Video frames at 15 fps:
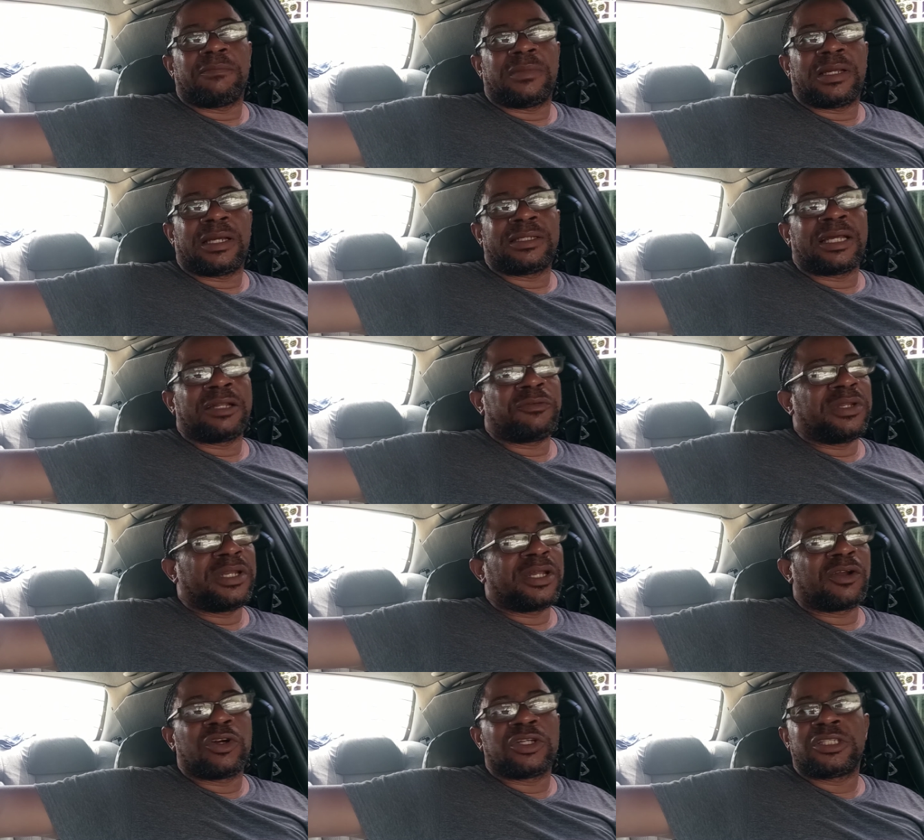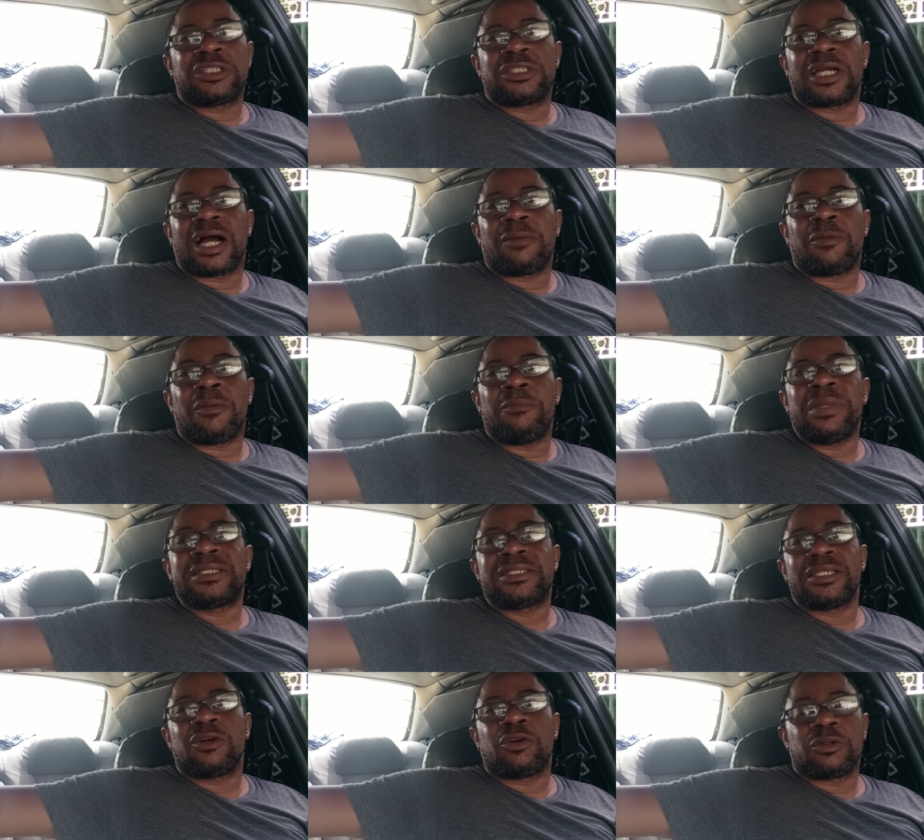Not really cut short, but
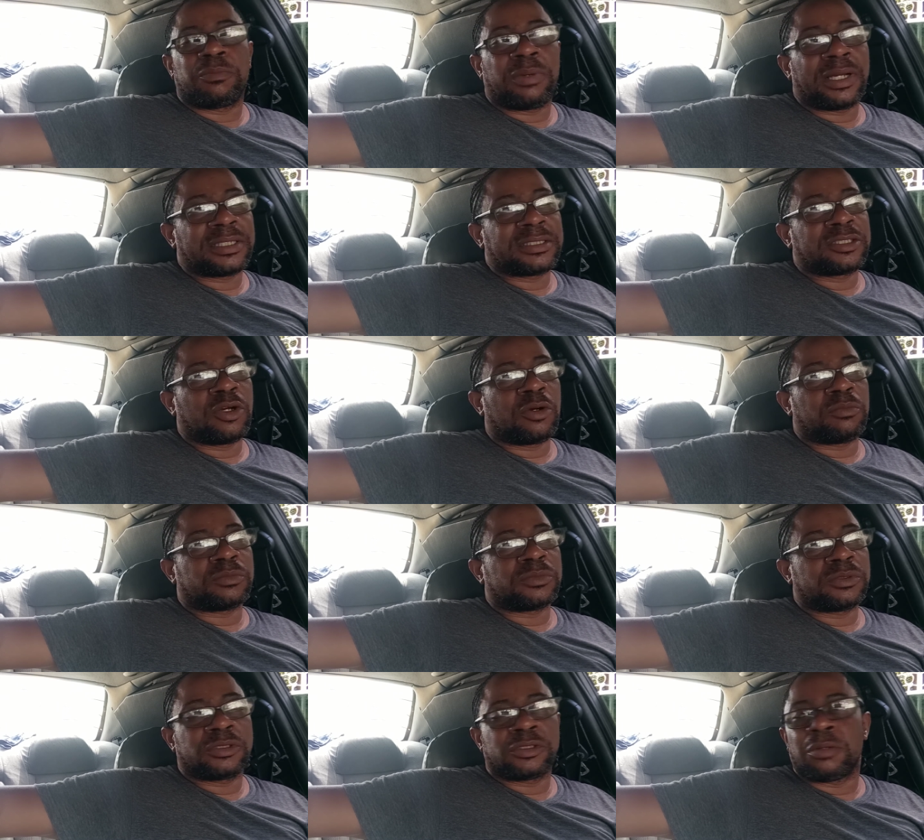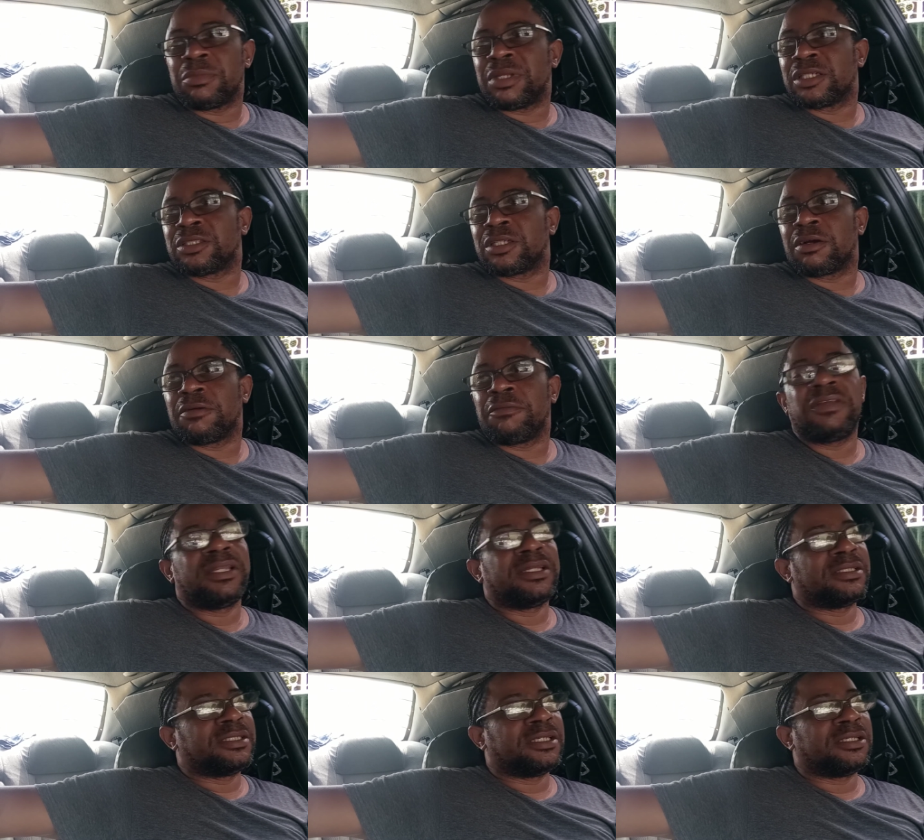missing out on something. So I just go fill
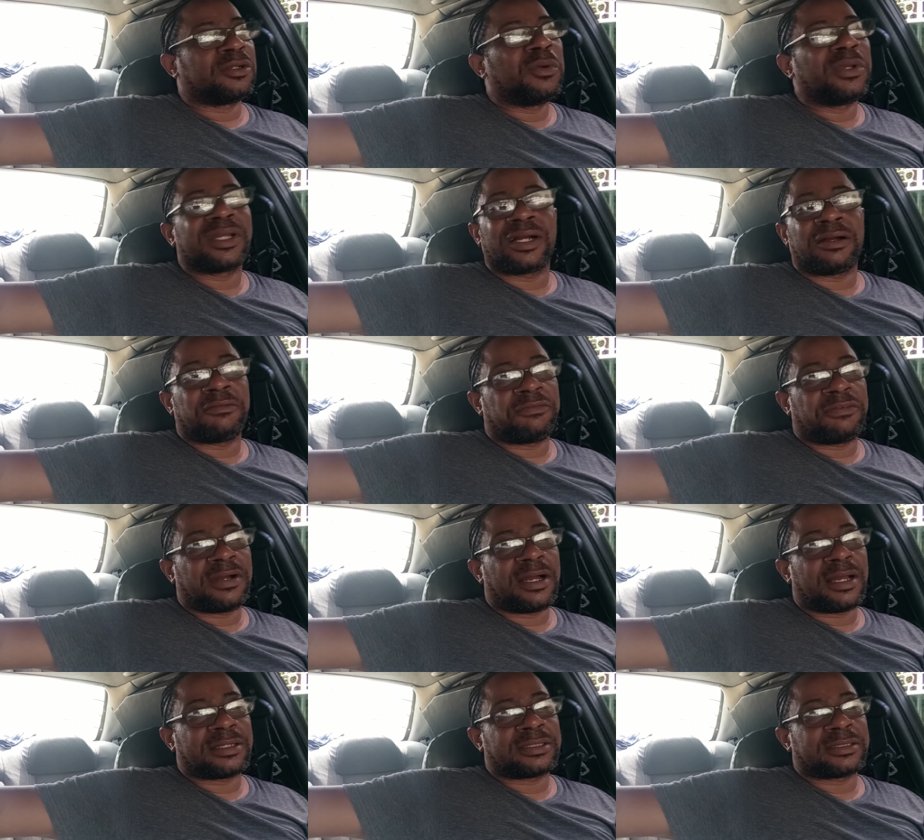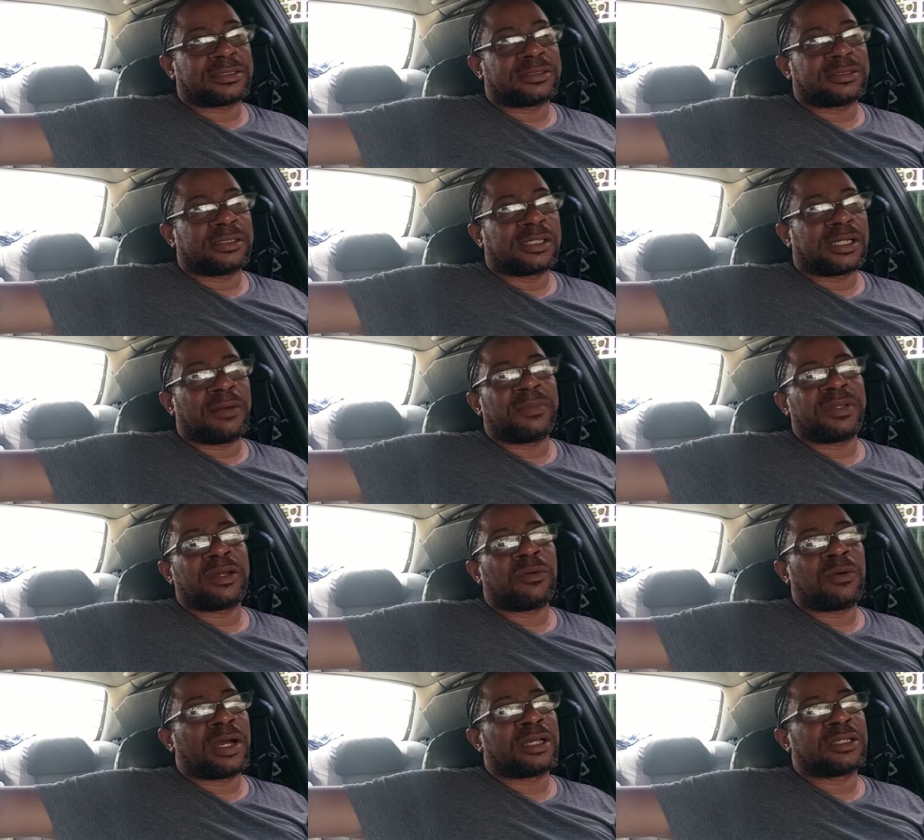it in quick and fast. Because I don't
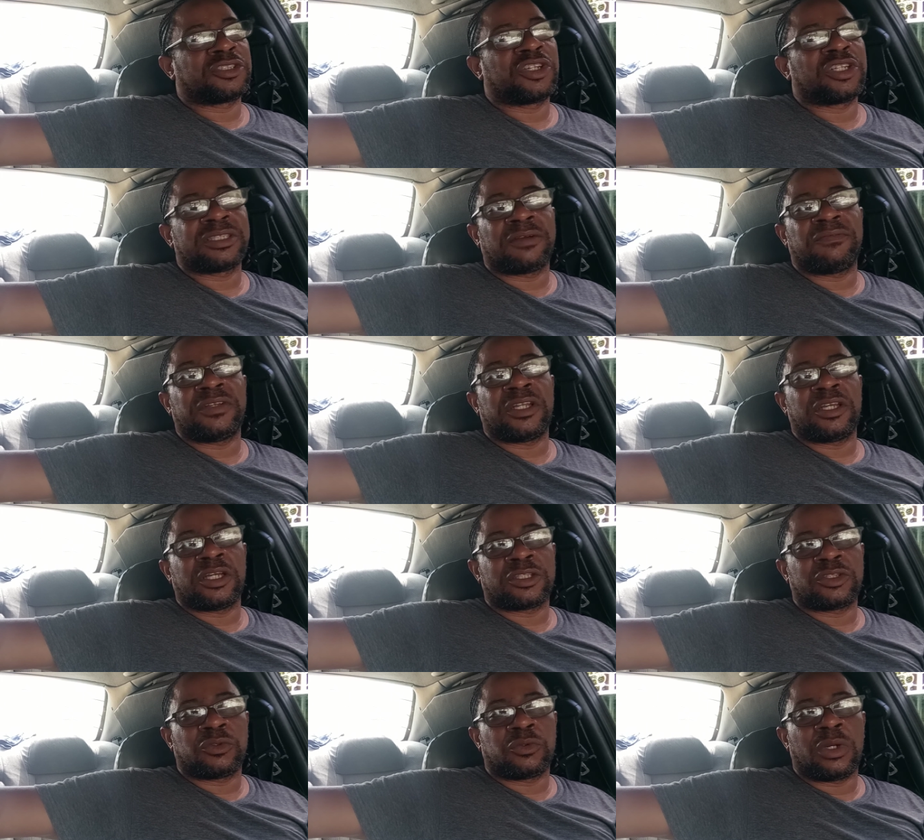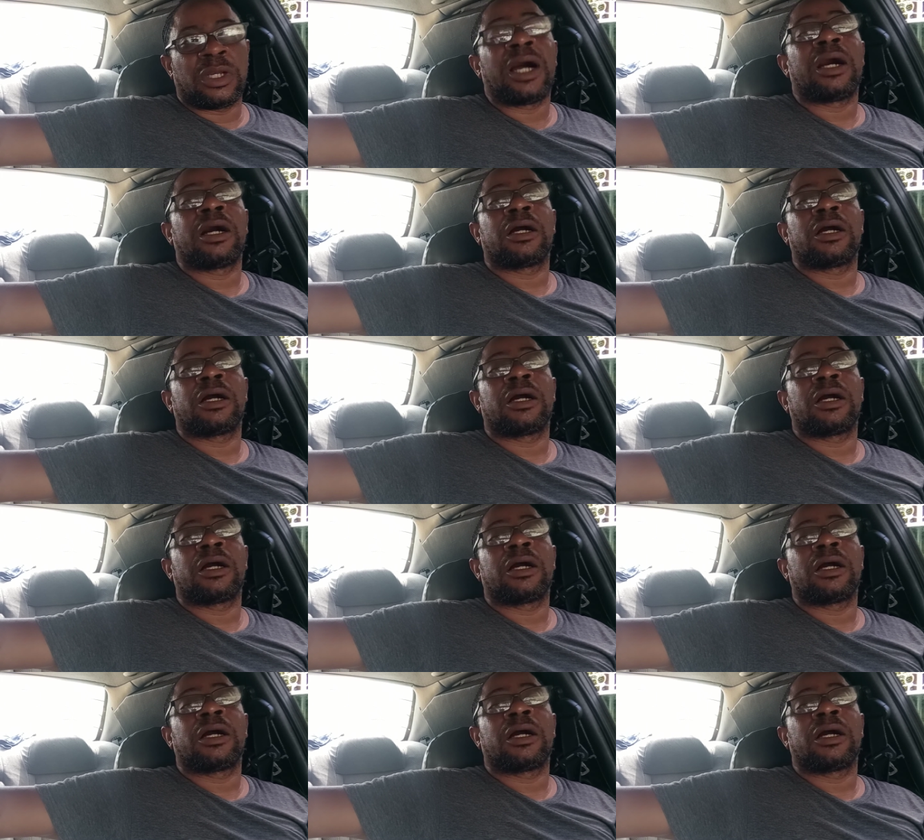want to stretch a video too long.